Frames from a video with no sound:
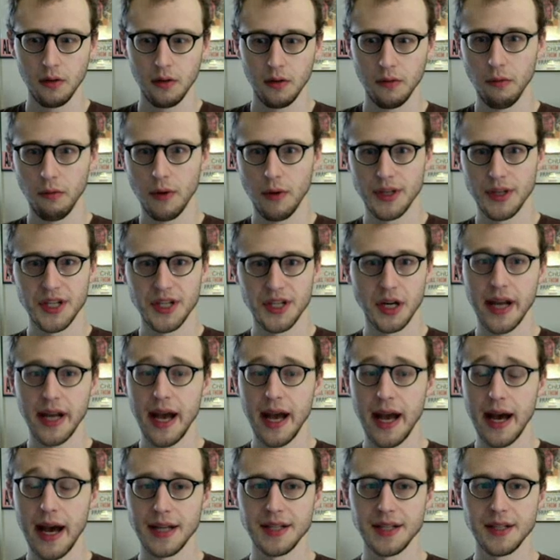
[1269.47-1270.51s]
what's our
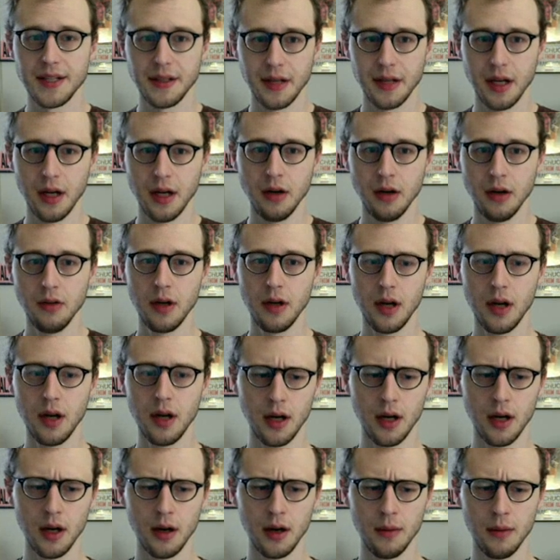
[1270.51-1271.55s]
cast, you know,
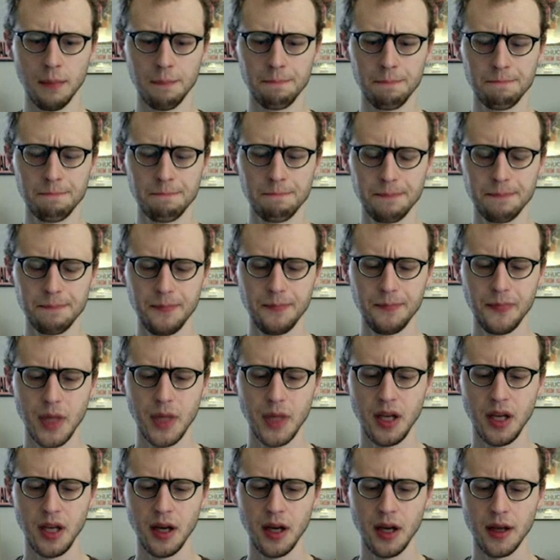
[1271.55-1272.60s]
um,
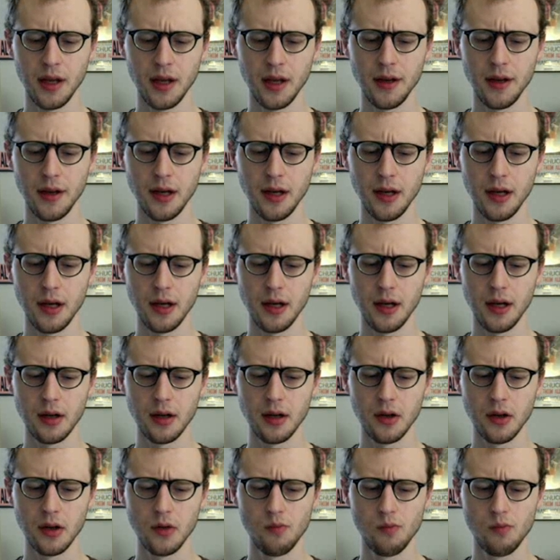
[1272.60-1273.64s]
and. Uh,